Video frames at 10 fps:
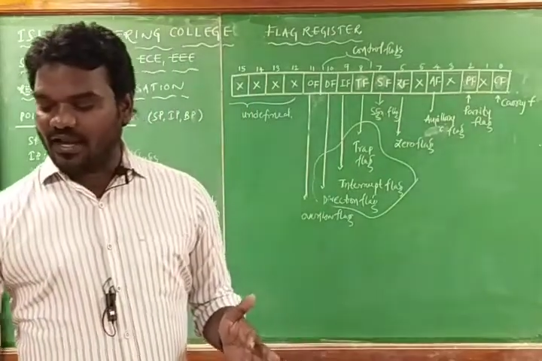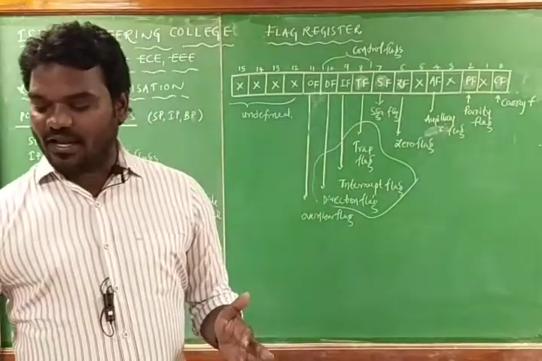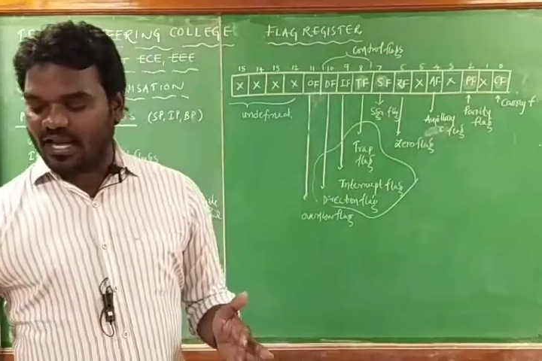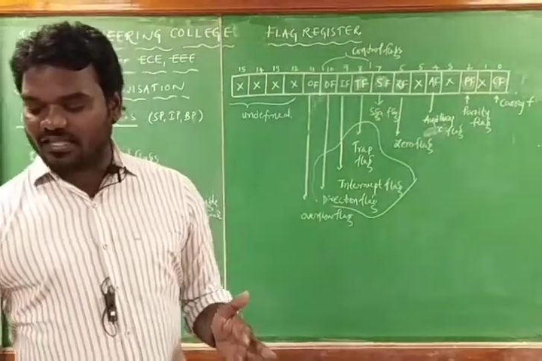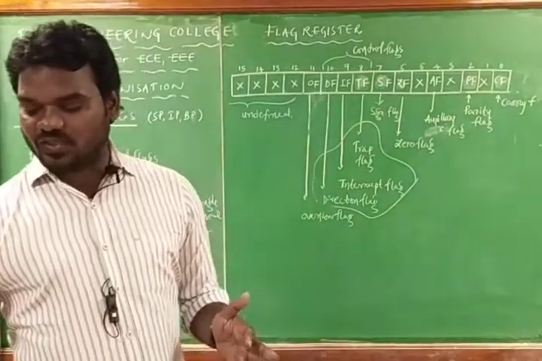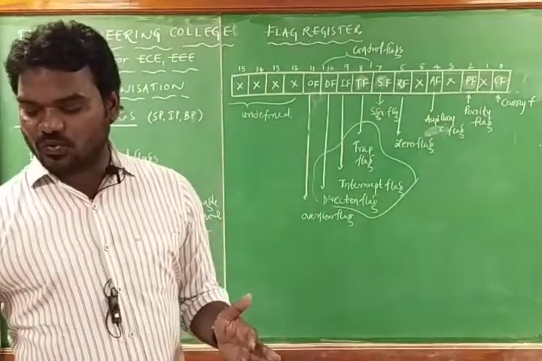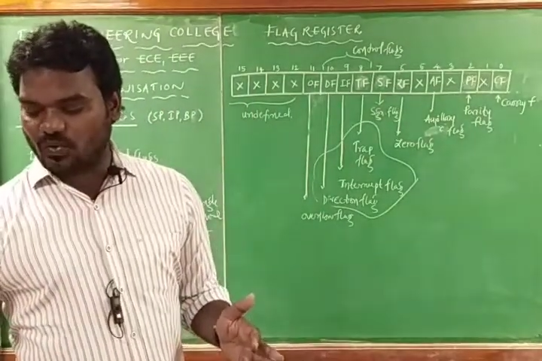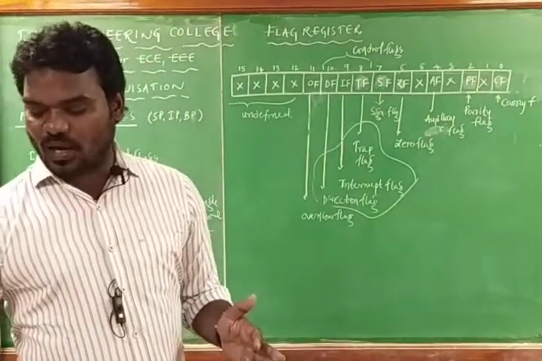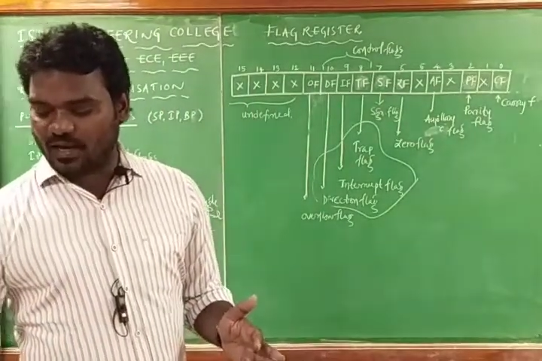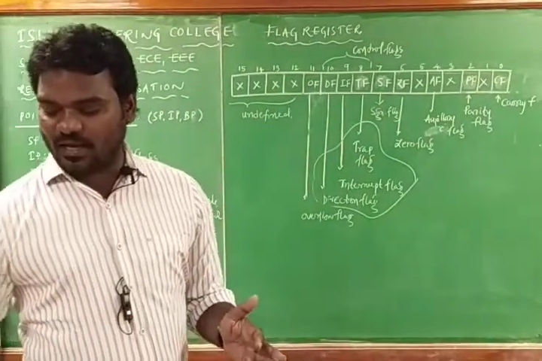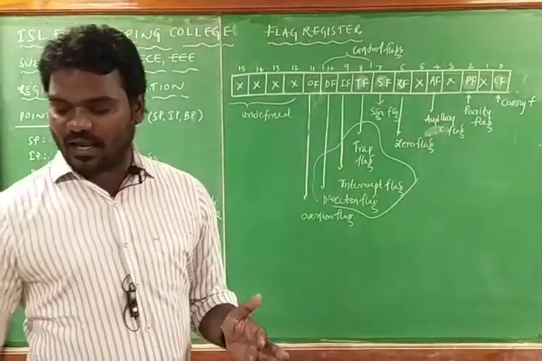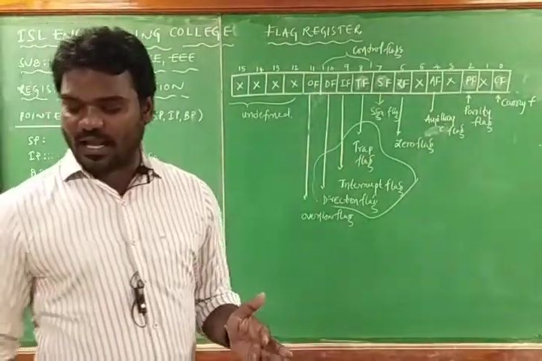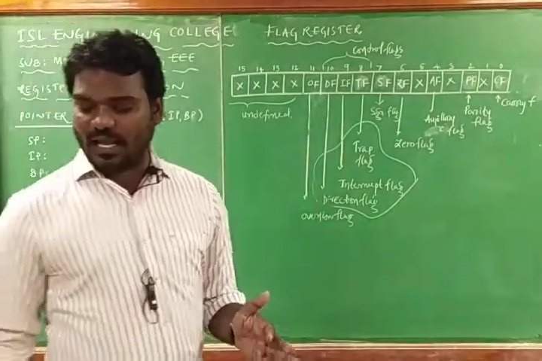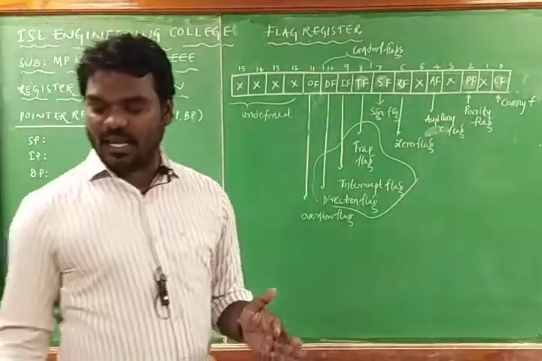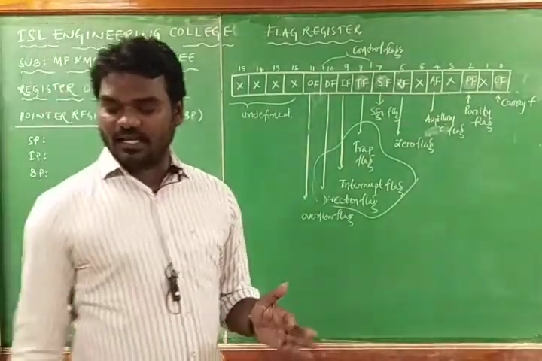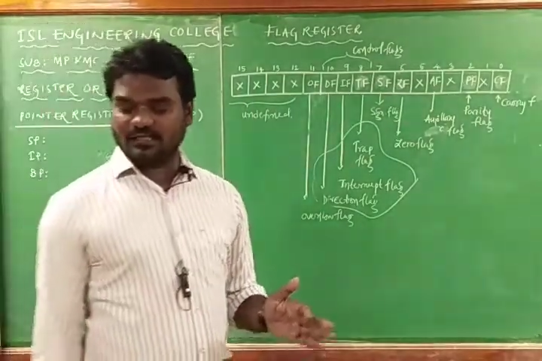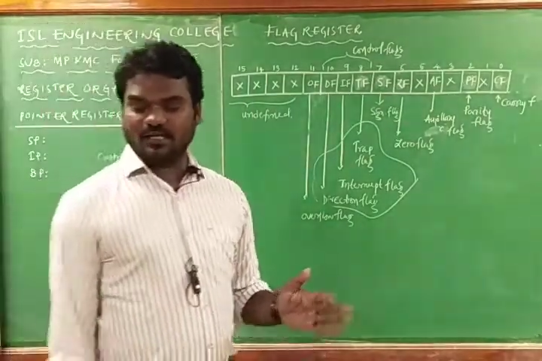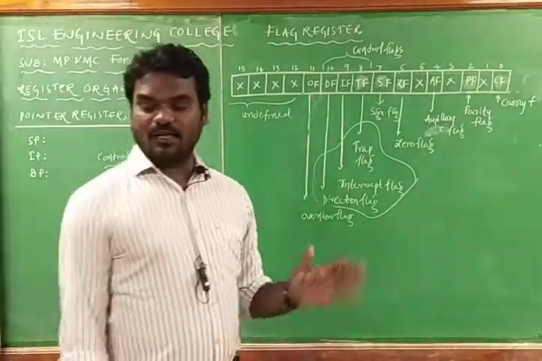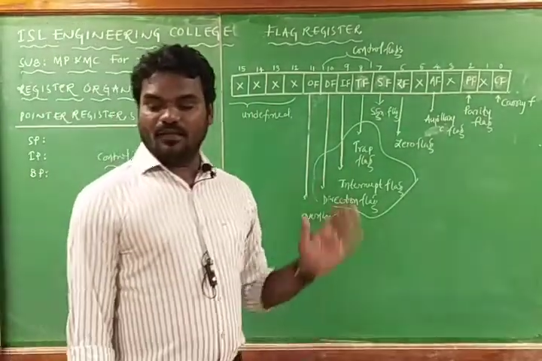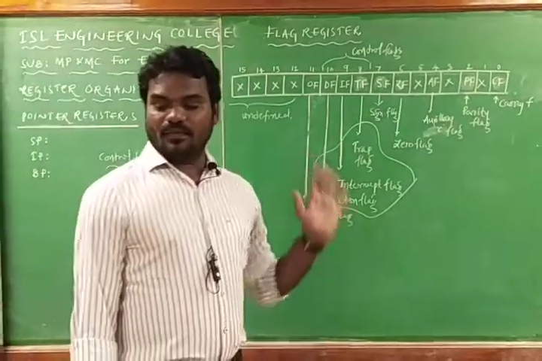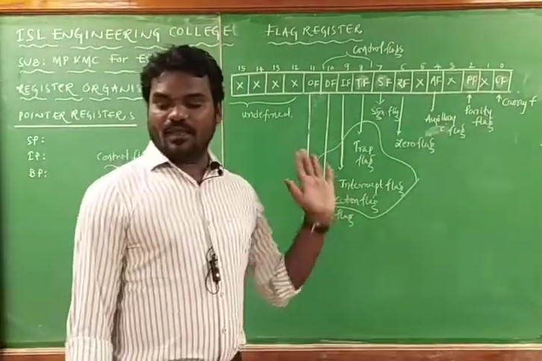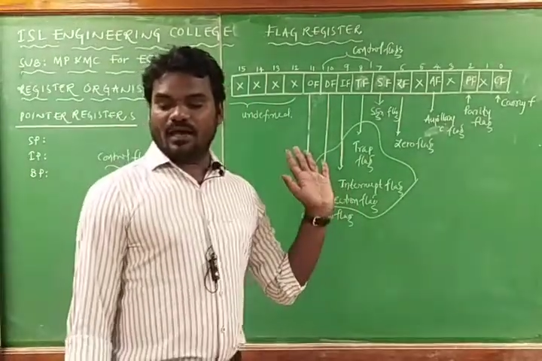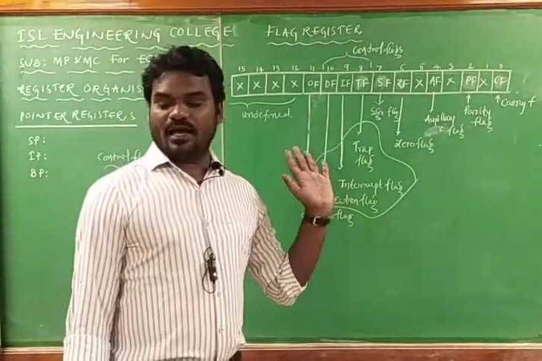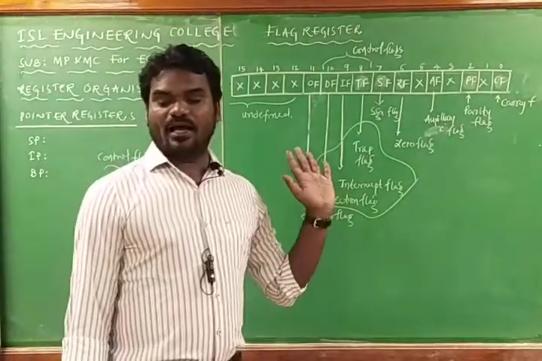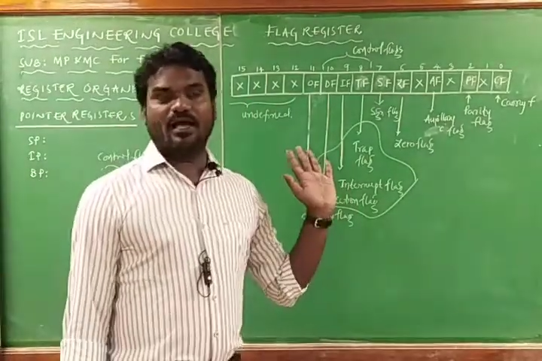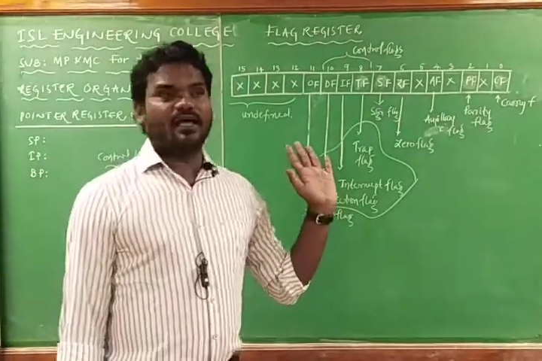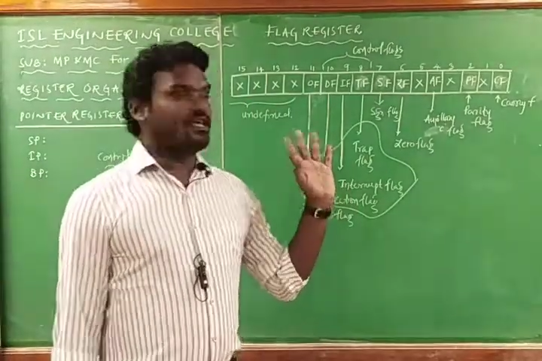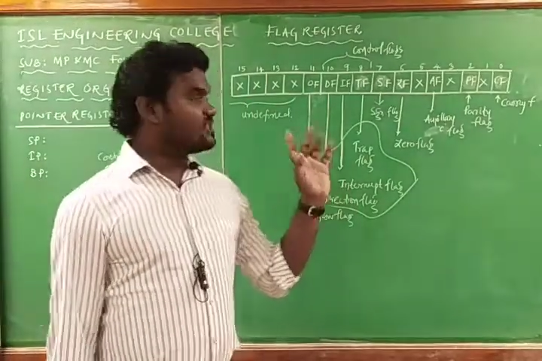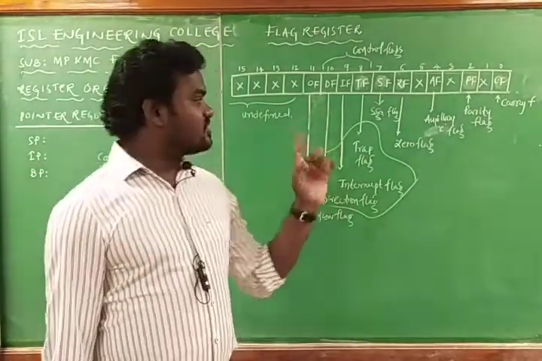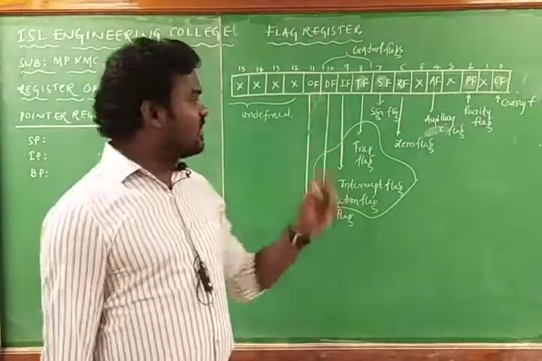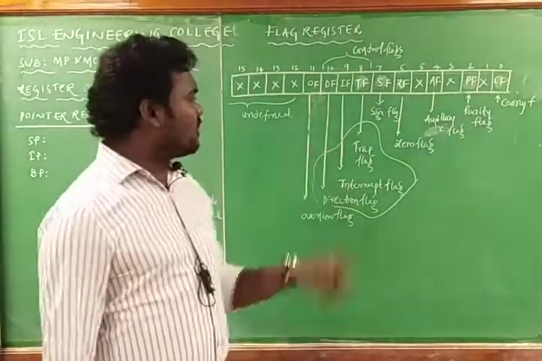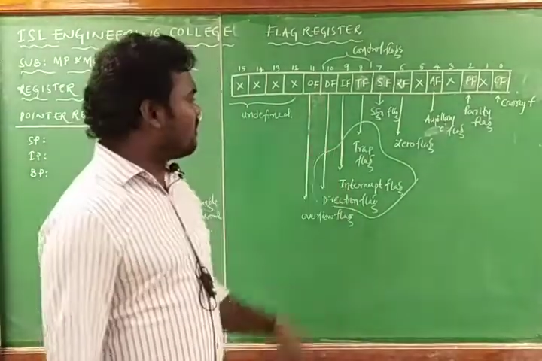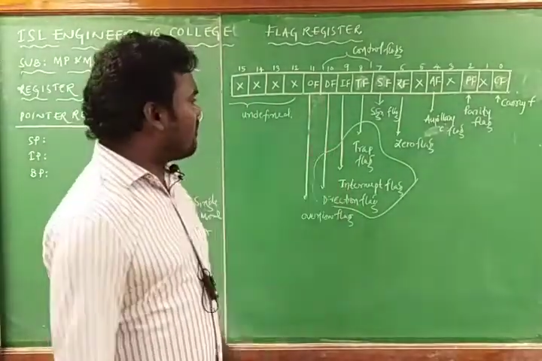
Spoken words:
Next one is the zero